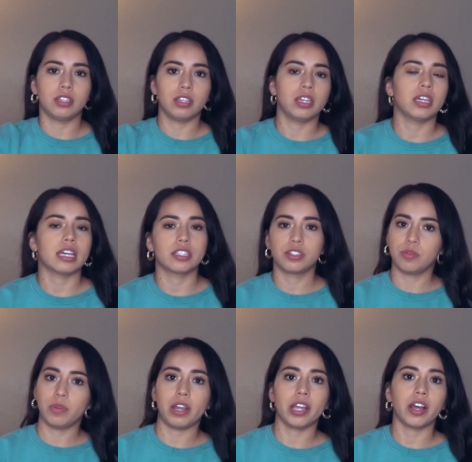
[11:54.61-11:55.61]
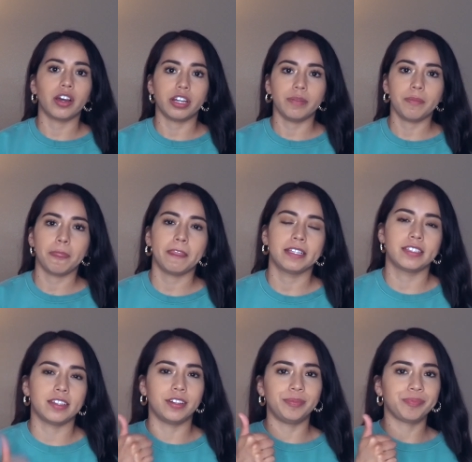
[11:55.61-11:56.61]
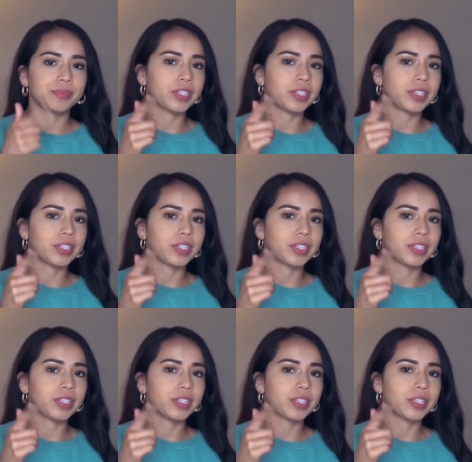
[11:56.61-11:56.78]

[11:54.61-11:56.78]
link as to where I got it. So